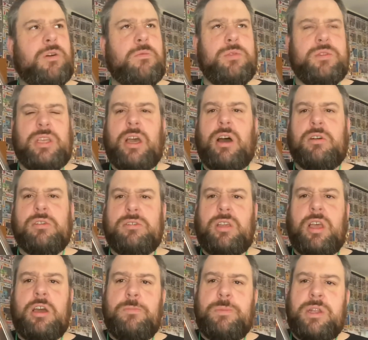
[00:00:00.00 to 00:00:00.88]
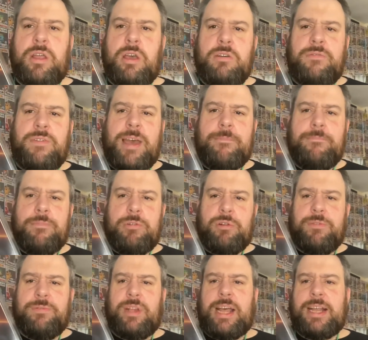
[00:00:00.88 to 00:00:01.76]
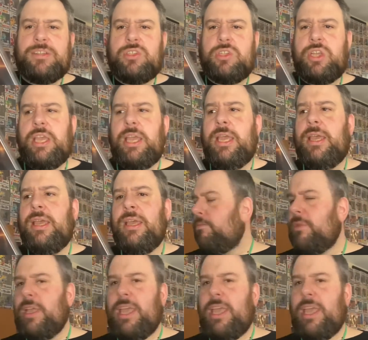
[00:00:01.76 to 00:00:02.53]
what was it, October, November of last year.